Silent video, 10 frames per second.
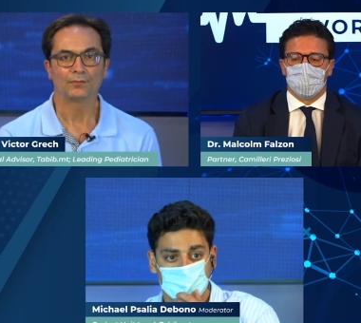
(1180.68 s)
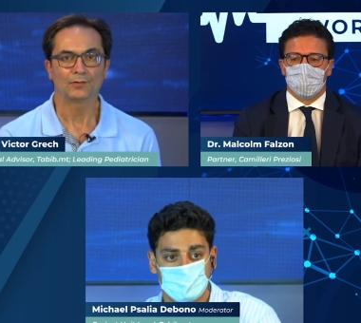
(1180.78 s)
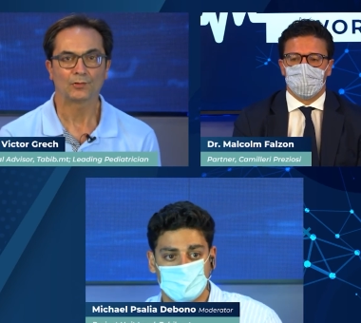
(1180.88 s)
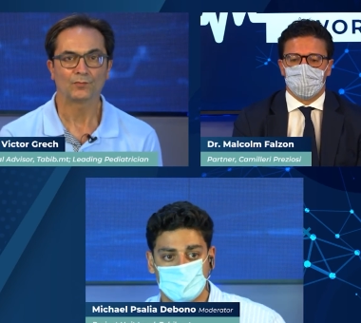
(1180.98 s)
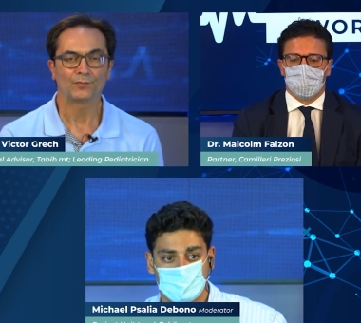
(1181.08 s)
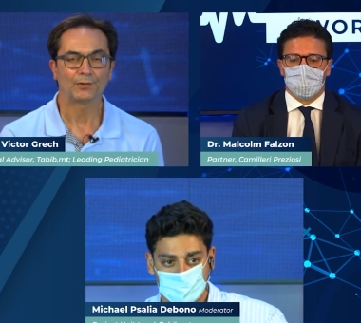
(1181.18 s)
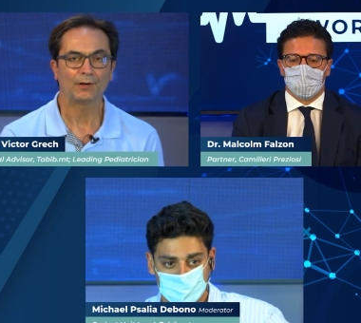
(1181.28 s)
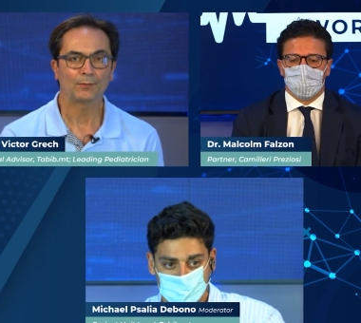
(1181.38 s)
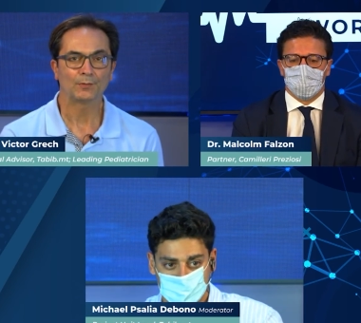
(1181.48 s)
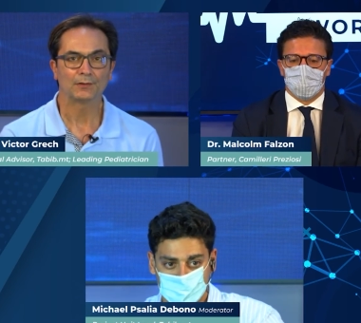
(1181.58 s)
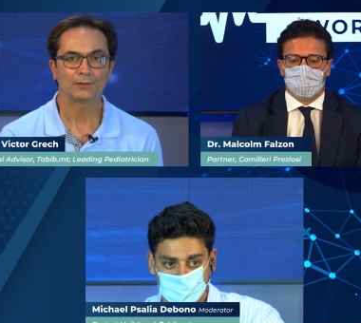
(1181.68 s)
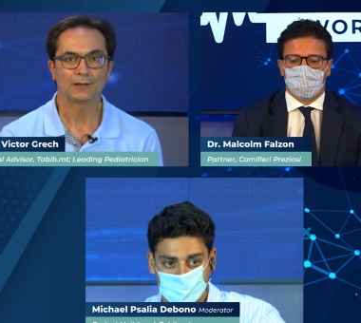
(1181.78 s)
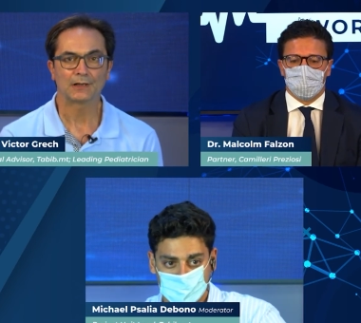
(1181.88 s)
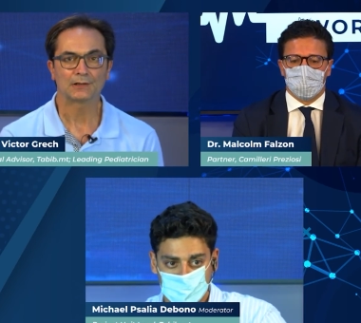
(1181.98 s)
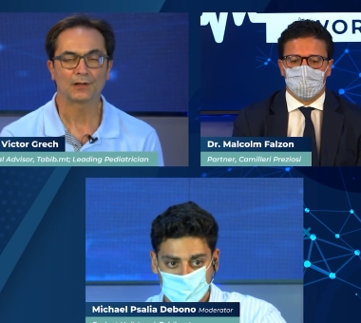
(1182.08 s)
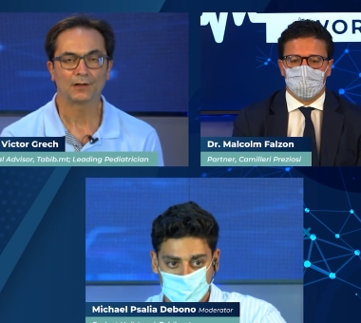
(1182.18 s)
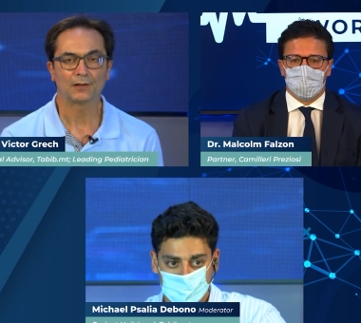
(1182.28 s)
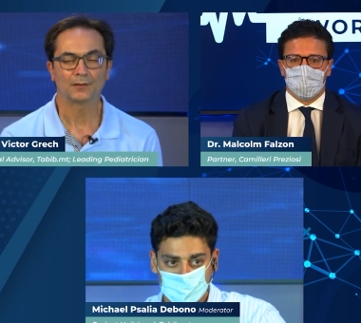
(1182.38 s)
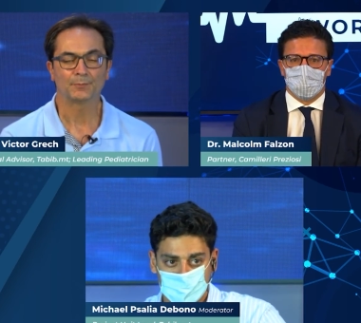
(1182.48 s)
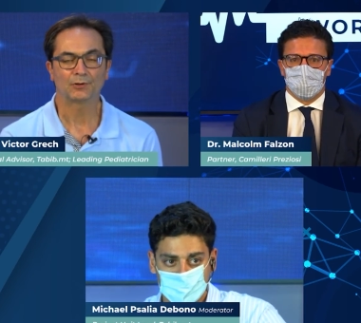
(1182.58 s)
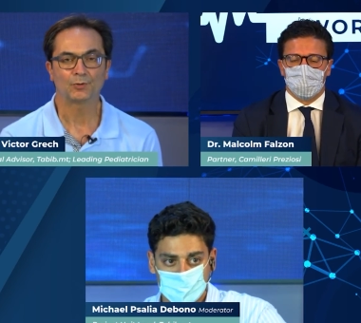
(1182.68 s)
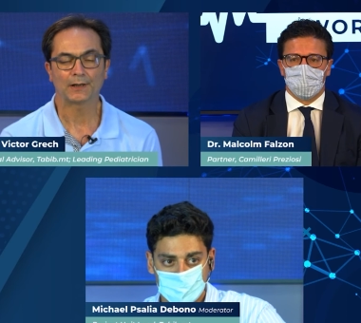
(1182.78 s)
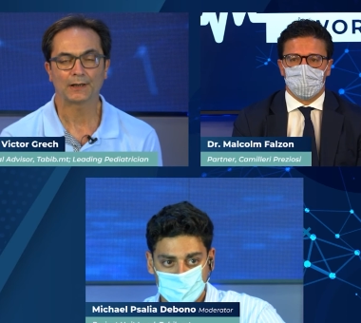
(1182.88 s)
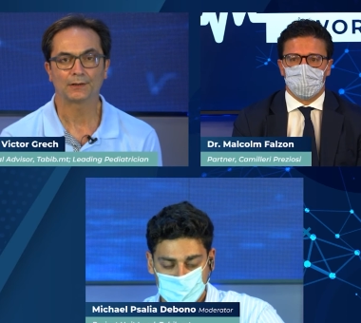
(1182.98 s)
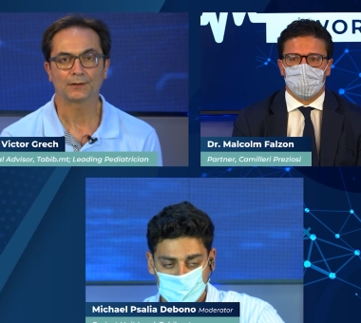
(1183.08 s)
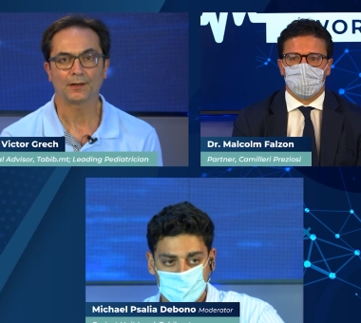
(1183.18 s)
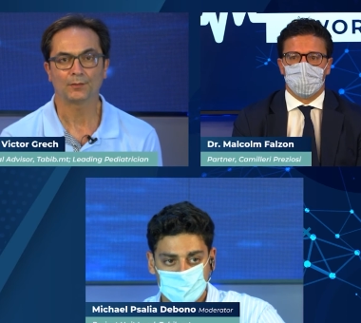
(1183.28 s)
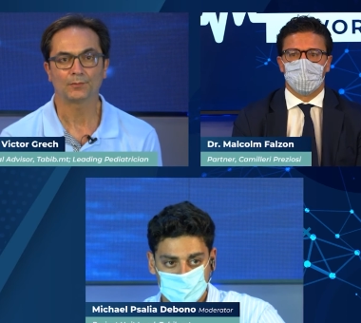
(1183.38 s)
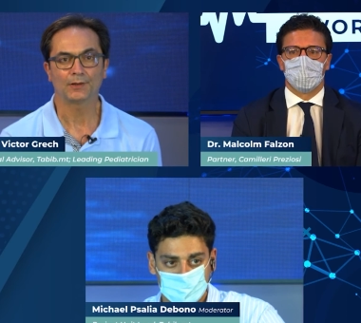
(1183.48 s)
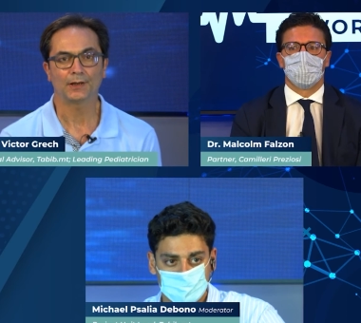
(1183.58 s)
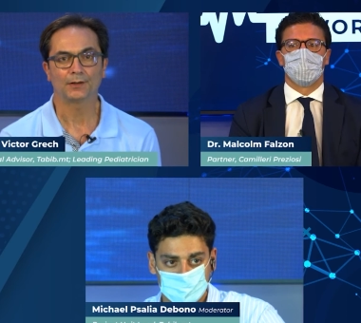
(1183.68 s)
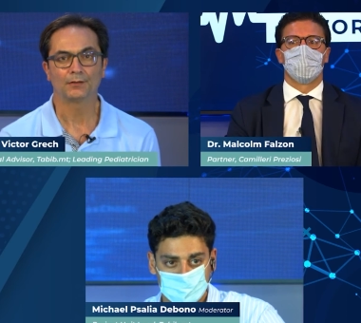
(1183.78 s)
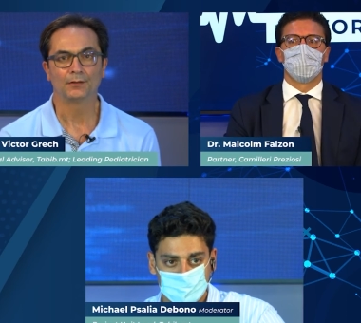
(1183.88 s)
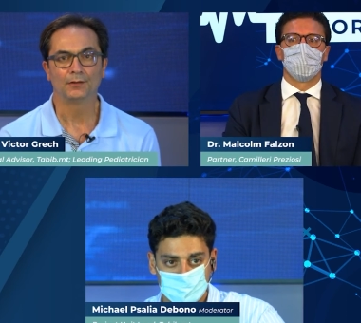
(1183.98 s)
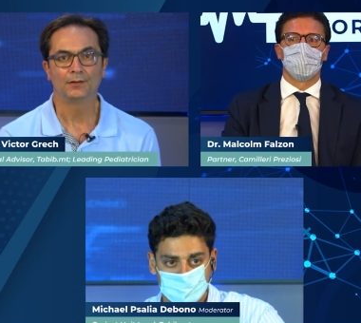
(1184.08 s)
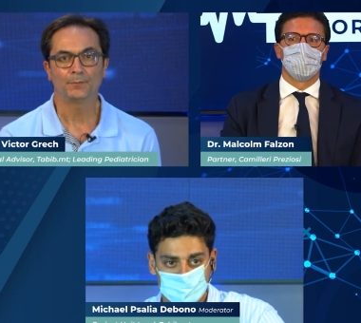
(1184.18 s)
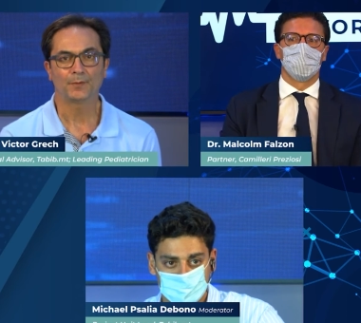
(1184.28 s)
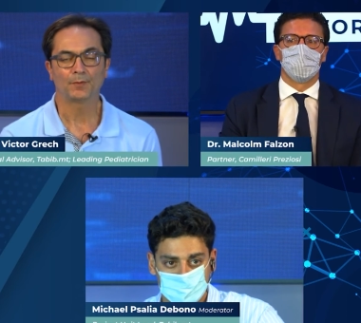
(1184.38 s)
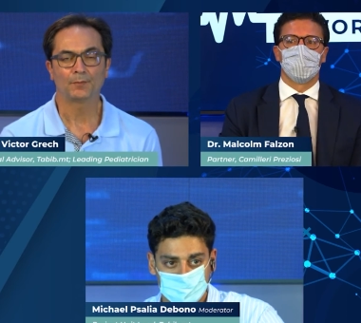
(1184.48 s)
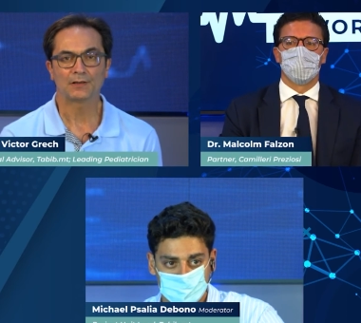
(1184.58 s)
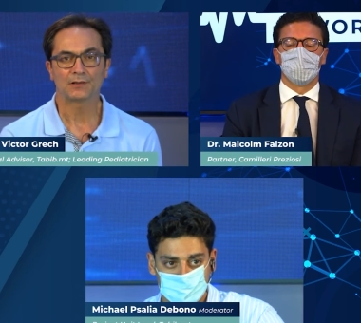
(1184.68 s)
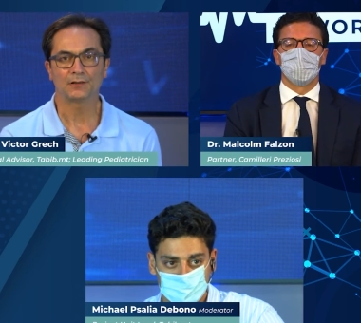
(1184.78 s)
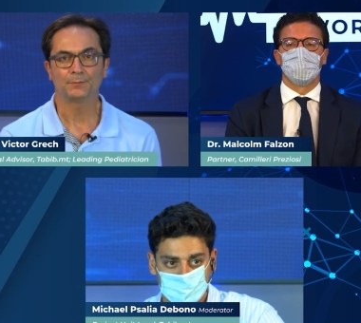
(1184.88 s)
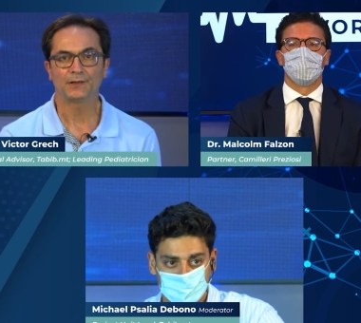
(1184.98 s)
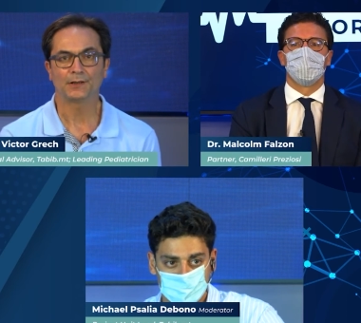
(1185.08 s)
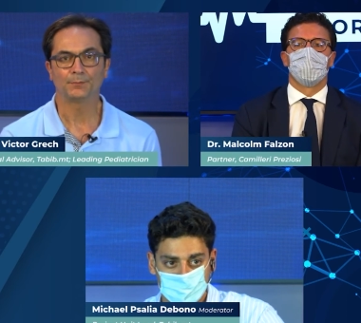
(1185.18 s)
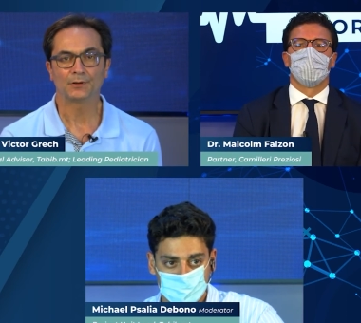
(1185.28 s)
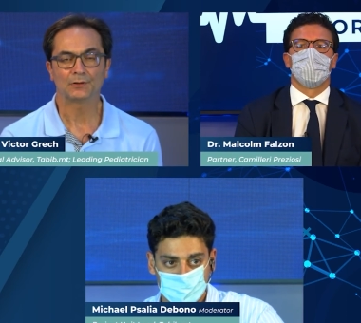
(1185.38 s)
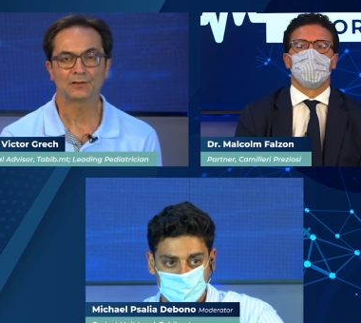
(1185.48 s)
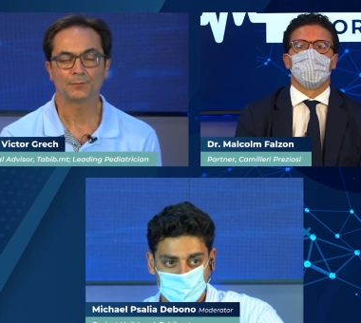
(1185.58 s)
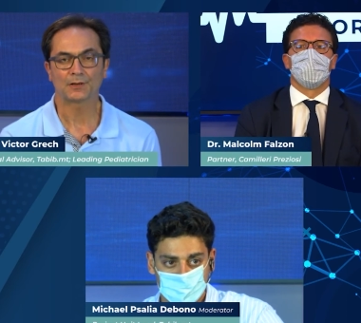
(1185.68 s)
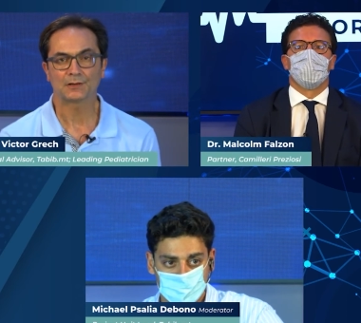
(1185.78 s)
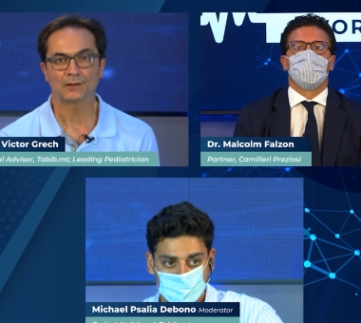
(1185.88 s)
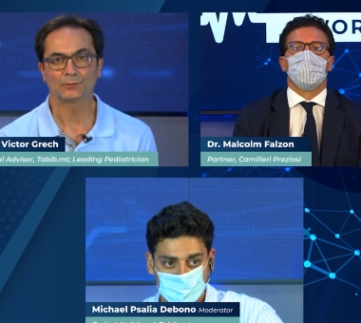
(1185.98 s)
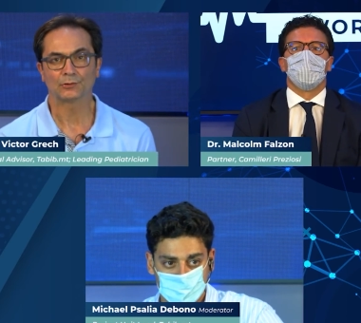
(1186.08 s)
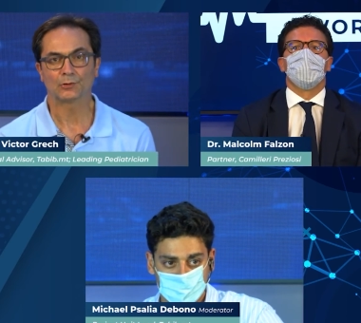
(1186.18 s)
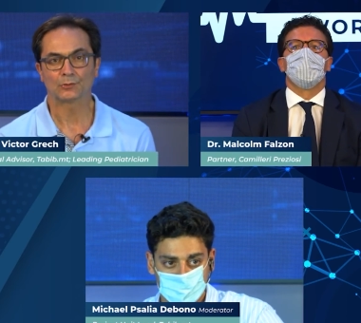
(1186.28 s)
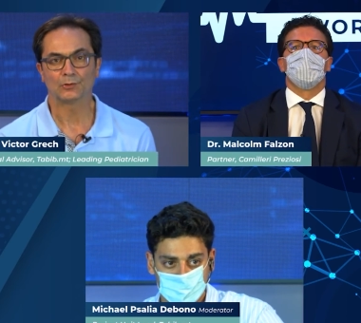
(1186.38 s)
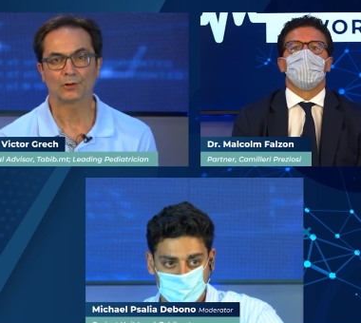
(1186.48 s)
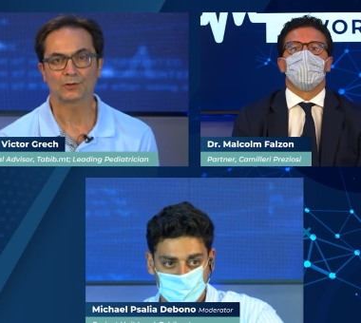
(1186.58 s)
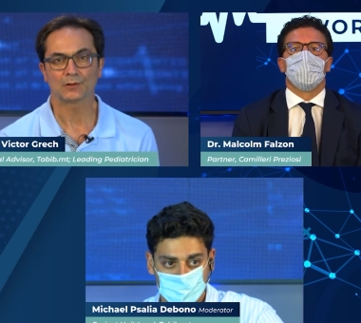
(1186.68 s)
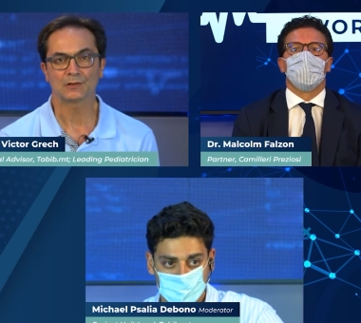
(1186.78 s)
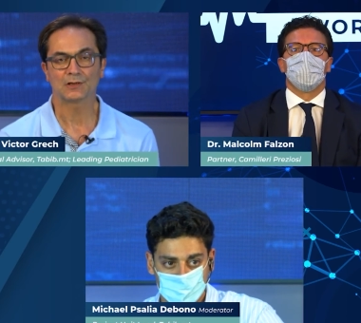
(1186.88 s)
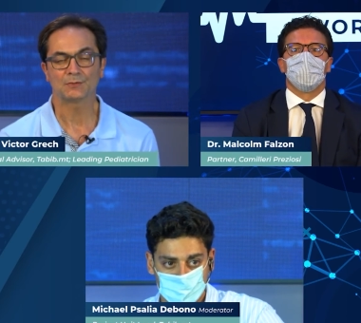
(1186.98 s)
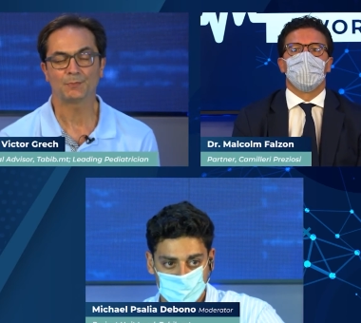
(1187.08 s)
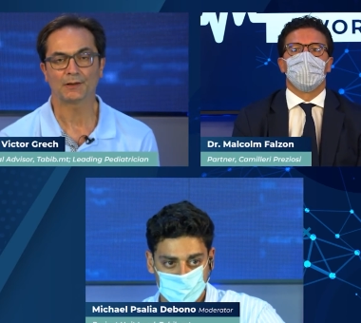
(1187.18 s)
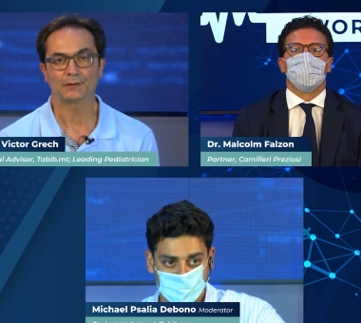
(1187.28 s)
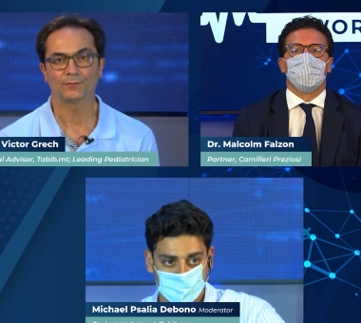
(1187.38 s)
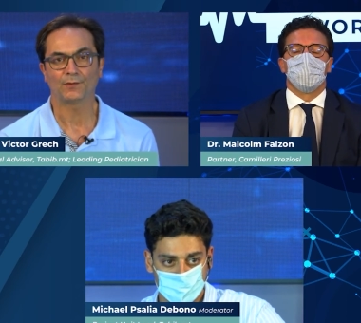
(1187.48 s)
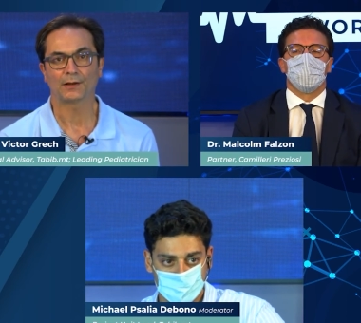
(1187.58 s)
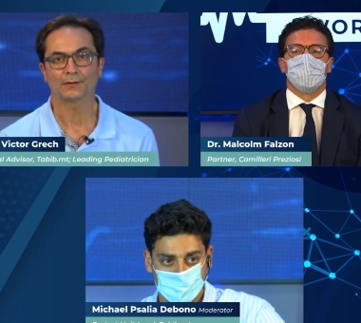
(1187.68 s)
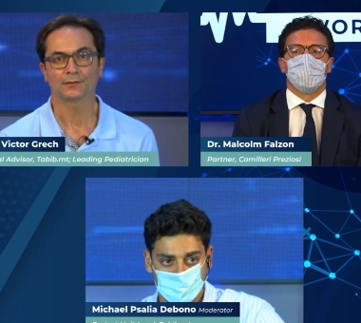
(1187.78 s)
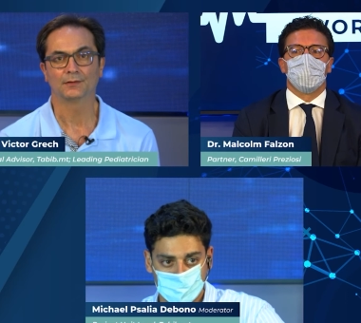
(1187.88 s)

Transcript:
Speaker 1: COVID around and things are a little bit quiet out there, people may still be tempted to some extent to go to doctors, despite the fact